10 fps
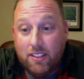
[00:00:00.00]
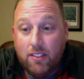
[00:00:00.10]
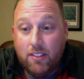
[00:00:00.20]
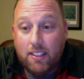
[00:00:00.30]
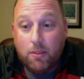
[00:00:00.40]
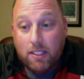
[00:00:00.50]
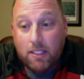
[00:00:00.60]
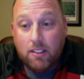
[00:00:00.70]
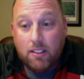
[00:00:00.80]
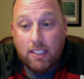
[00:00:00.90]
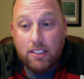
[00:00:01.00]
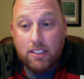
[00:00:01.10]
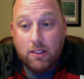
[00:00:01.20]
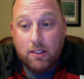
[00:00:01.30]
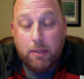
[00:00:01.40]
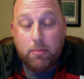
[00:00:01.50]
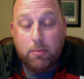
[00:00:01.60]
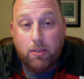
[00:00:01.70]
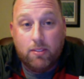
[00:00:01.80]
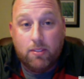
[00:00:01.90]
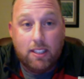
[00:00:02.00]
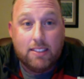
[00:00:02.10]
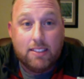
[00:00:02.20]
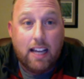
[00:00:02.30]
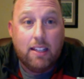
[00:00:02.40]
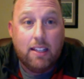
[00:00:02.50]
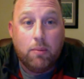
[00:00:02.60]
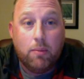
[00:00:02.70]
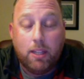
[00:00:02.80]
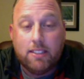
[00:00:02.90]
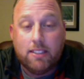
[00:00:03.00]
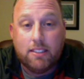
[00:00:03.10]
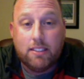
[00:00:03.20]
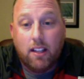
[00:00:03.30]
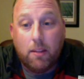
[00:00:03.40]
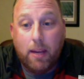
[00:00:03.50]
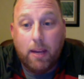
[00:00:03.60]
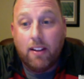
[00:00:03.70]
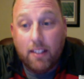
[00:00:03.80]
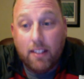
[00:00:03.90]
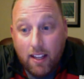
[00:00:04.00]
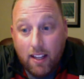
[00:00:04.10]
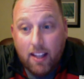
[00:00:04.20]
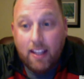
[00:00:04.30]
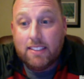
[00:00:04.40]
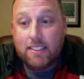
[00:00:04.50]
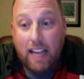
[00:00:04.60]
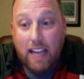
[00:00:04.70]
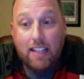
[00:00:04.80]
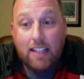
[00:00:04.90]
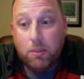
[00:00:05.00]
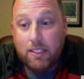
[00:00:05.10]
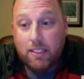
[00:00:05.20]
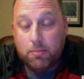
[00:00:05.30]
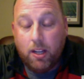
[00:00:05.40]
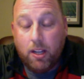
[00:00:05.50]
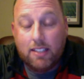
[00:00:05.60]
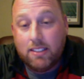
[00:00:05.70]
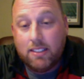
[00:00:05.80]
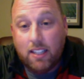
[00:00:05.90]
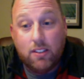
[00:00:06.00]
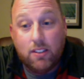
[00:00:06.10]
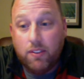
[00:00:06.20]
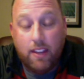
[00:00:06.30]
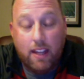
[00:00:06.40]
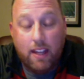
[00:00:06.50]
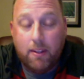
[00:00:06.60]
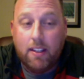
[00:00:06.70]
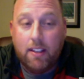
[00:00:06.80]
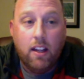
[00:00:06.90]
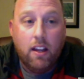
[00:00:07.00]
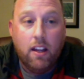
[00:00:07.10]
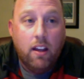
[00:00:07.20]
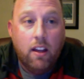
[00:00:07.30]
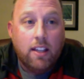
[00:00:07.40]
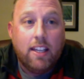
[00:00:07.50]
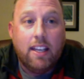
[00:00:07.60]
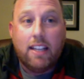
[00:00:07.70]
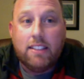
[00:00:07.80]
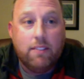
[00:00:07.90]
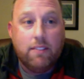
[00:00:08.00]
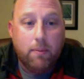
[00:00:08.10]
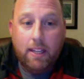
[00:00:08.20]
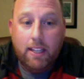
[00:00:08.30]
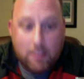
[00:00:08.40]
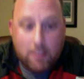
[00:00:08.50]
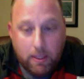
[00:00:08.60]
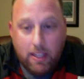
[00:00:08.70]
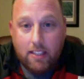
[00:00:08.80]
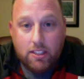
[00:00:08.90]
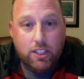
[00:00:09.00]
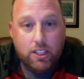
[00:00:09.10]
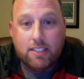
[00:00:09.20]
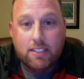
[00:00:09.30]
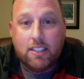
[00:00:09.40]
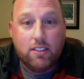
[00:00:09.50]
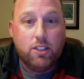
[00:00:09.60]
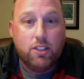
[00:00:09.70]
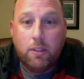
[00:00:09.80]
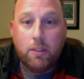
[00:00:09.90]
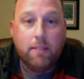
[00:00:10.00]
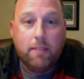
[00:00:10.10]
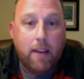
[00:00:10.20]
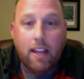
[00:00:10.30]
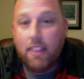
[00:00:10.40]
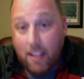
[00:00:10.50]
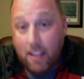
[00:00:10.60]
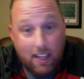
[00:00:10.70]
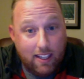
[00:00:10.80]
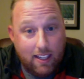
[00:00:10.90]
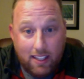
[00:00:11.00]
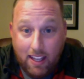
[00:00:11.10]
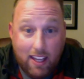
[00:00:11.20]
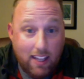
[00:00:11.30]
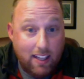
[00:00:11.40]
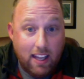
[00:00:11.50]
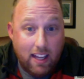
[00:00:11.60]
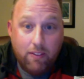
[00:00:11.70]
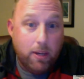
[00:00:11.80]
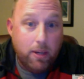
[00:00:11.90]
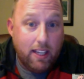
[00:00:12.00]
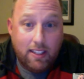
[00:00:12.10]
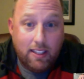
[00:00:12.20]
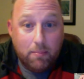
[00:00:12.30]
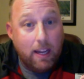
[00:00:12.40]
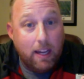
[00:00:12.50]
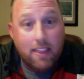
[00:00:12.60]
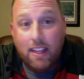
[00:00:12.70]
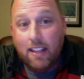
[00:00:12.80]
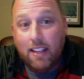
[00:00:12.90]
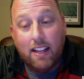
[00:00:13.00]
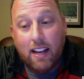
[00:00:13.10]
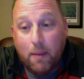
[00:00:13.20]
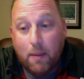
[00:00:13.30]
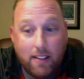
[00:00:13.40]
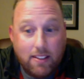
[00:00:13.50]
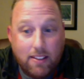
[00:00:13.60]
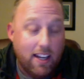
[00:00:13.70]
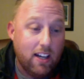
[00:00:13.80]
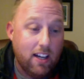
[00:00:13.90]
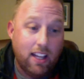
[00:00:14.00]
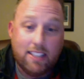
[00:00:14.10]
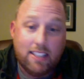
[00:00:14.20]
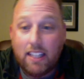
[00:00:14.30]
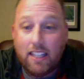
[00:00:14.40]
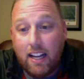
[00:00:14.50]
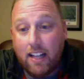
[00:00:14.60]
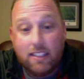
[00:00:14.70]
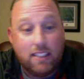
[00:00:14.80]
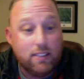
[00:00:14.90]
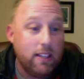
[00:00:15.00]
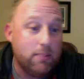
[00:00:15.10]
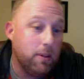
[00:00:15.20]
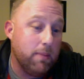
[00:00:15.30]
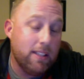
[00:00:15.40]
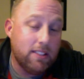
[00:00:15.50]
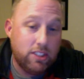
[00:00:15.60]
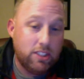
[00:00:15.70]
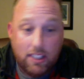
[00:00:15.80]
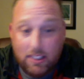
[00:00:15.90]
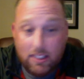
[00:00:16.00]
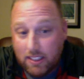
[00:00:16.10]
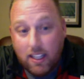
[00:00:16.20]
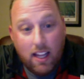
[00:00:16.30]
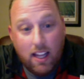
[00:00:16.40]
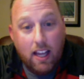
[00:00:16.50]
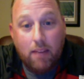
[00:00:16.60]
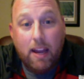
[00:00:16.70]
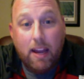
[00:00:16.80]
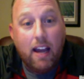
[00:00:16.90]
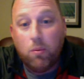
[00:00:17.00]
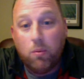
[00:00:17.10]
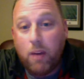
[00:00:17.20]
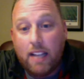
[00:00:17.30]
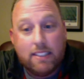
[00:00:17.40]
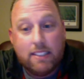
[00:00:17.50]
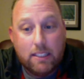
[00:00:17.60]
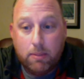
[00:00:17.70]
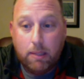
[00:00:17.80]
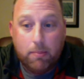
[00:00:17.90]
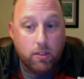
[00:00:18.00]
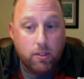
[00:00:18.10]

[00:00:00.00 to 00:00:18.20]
You need to really start teaching those people exactly what Plexus is all about and exactly what these products can do for them. And connecting for me has been just doing my thing. And everybody might think that I'm out there like sending out these Facebook messages and I'm harassing these people.